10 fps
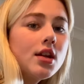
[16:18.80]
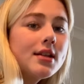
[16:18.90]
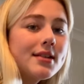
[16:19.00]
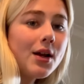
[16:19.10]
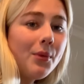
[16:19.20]

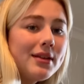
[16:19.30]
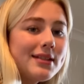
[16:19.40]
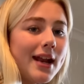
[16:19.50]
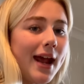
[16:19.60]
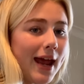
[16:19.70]
Someone
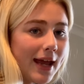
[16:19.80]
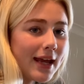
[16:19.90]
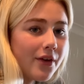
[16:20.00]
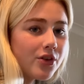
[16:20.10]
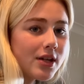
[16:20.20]
said hair
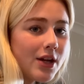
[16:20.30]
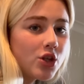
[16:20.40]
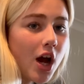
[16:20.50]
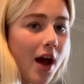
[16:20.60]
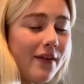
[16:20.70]
care routine. So
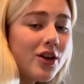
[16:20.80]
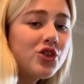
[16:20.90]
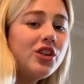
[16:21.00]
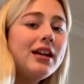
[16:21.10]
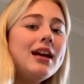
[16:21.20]
I've
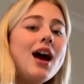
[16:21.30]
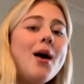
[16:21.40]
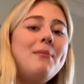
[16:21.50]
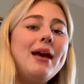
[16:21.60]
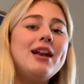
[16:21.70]
actually
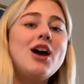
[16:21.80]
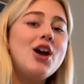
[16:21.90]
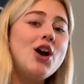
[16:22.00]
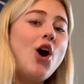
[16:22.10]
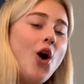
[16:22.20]
been
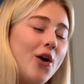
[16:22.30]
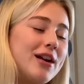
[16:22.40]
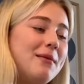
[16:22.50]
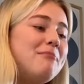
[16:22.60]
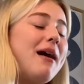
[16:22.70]
on
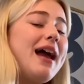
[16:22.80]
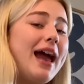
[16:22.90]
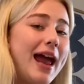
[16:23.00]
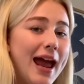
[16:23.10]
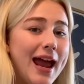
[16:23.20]
my
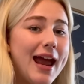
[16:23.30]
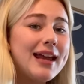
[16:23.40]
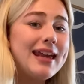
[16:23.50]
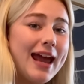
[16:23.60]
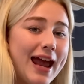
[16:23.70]
hair
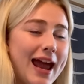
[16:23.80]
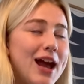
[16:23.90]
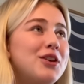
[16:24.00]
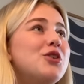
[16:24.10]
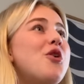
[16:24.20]

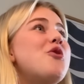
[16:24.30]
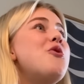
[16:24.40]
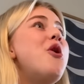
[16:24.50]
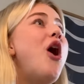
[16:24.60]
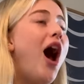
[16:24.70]
care
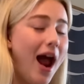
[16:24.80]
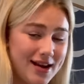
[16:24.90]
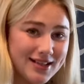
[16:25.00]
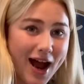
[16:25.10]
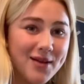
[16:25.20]

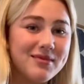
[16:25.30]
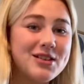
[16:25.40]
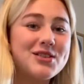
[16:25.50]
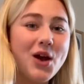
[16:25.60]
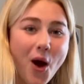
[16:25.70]
grind. I'm
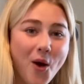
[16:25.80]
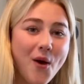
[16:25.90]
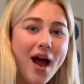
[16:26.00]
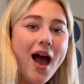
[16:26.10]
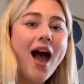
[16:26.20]
so
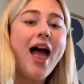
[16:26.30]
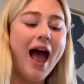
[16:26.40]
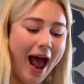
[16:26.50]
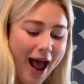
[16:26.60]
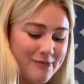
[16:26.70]

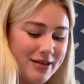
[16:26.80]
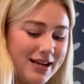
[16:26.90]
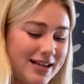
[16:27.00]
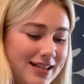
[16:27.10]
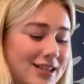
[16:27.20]
happy
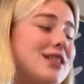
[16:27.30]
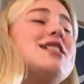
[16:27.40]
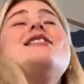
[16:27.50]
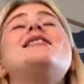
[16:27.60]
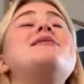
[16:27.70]
to
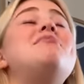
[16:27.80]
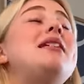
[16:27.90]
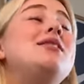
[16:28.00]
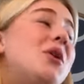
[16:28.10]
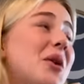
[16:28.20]
just be
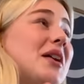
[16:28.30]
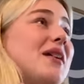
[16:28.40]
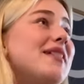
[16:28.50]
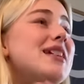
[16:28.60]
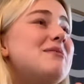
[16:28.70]
talking
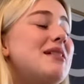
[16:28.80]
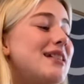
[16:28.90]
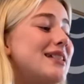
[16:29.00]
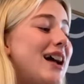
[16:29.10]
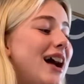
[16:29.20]
about this
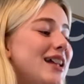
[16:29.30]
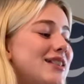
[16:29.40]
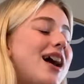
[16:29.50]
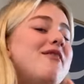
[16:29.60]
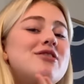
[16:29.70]
because
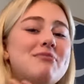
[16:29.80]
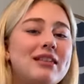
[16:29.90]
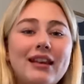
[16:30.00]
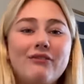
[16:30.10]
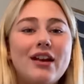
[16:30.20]
I've just been
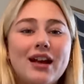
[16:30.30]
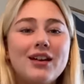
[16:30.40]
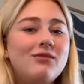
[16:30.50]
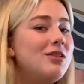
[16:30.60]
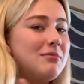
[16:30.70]
living
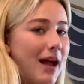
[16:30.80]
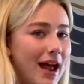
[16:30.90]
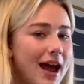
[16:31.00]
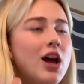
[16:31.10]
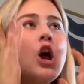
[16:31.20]
with my
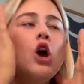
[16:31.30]
hair.